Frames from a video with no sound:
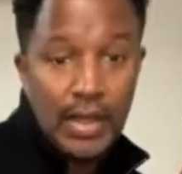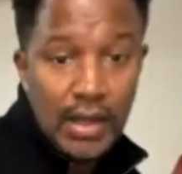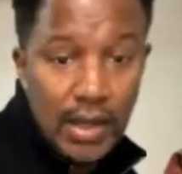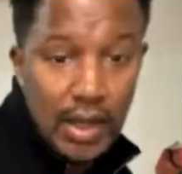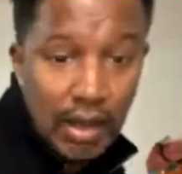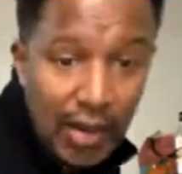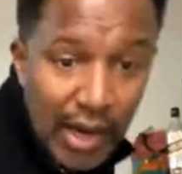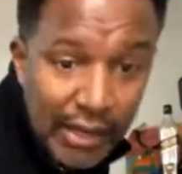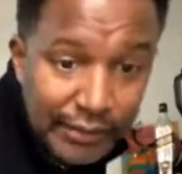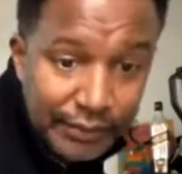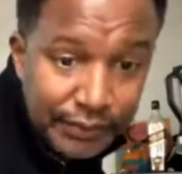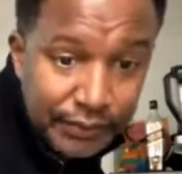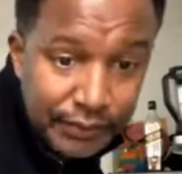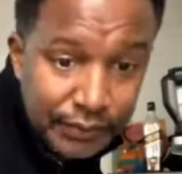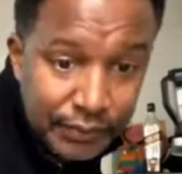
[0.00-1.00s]
All right.
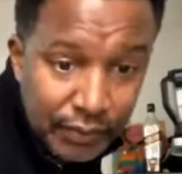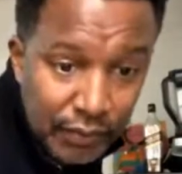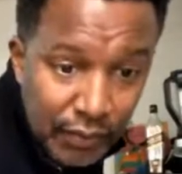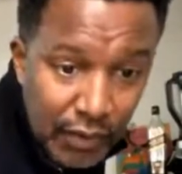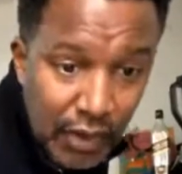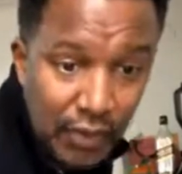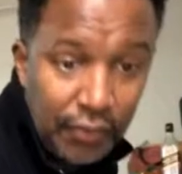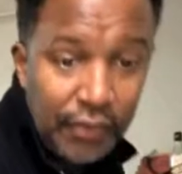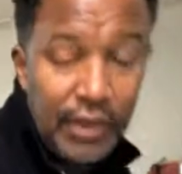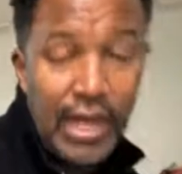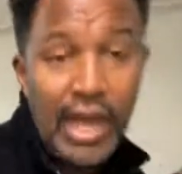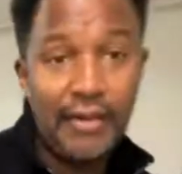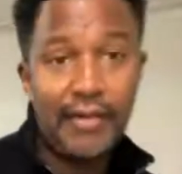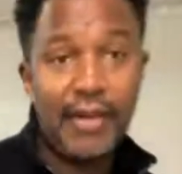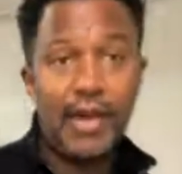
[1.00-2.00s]
Hopefully
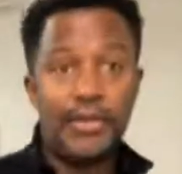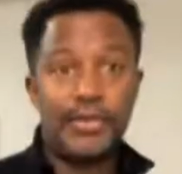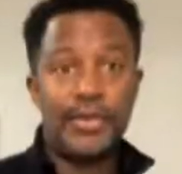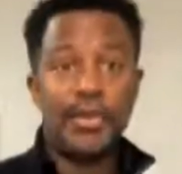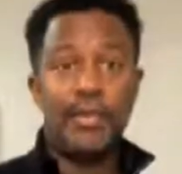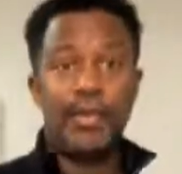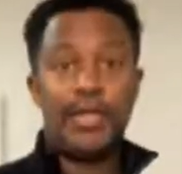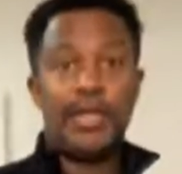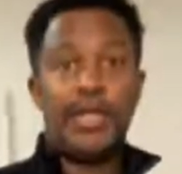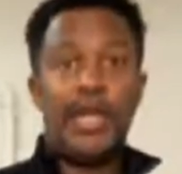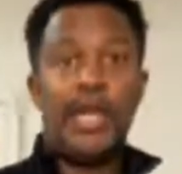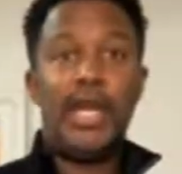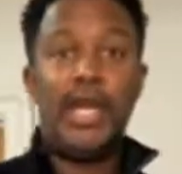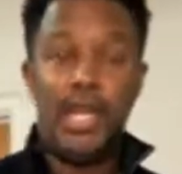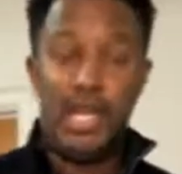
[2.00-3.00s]
I've helped someone
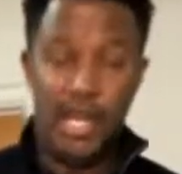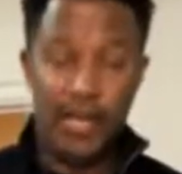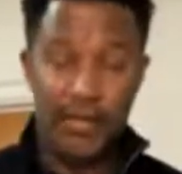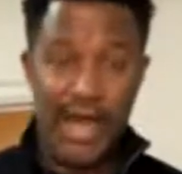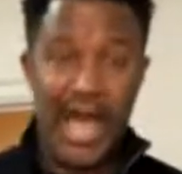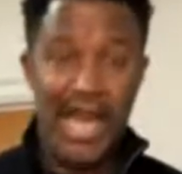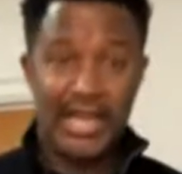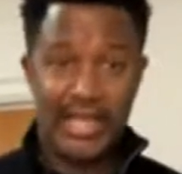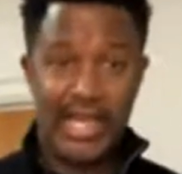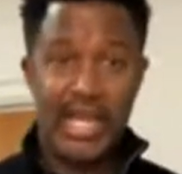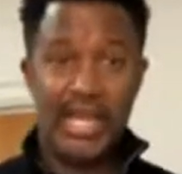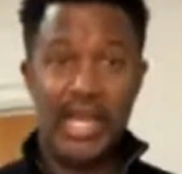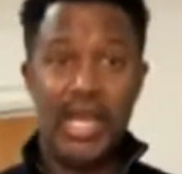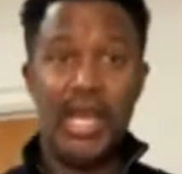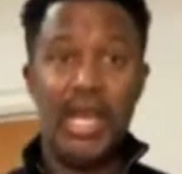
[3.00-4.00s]
today. If I
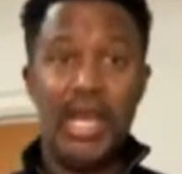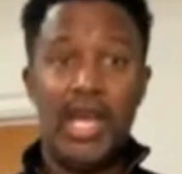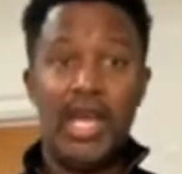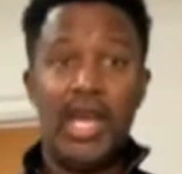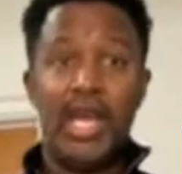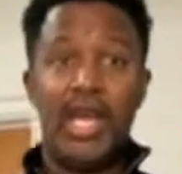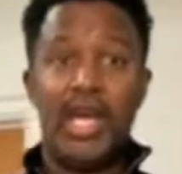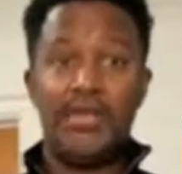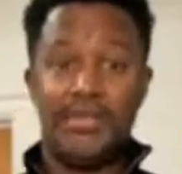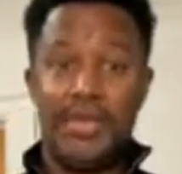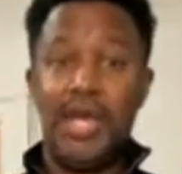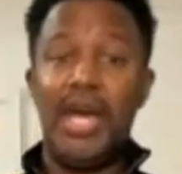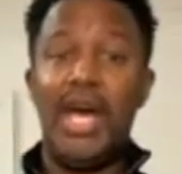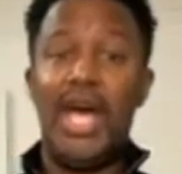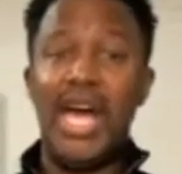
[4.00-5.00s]
can help
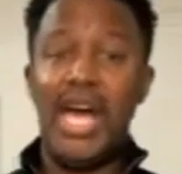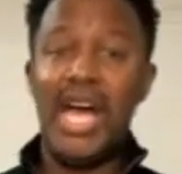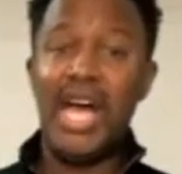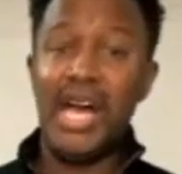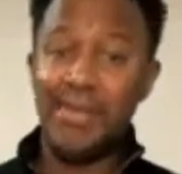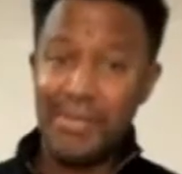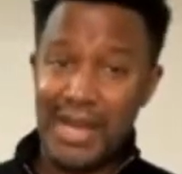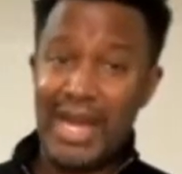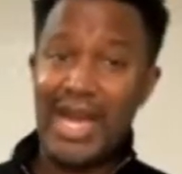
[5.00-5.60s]
somebody.